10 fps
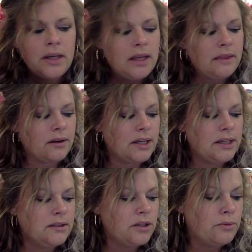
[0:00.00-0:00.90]
There
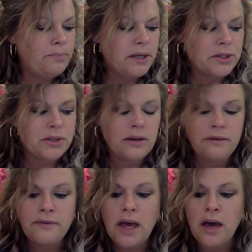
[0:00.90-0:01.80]
is no picture
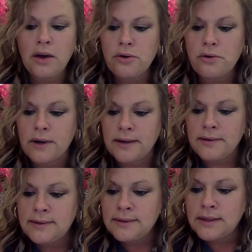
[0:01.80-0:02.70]
of a
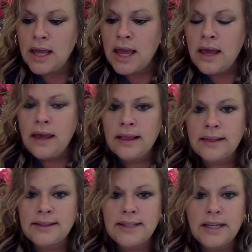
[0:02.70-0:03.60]
Chris.
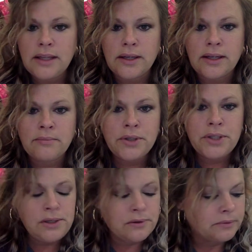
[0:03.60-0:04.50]
Let's take a look at number
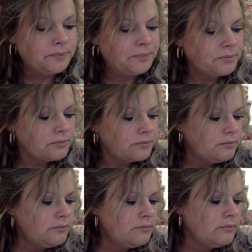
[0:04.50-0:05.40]
2.
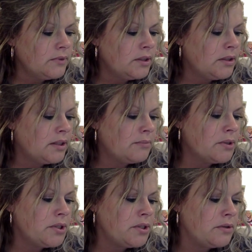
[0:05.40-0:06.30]
Number
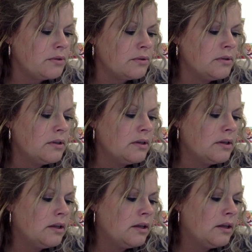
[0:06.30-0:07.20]
2,
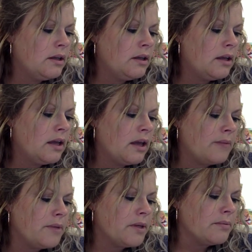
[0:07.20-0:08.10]

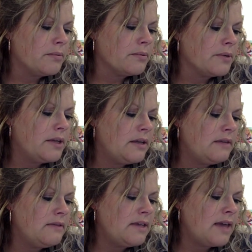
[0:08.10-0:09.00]
I'm going to
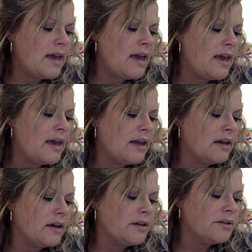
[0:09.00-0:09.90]
breathe the A and
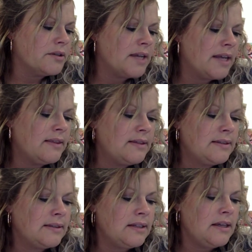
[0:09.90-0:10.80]
underline the
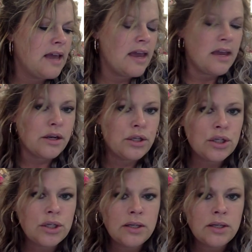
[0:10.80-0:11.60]
CH.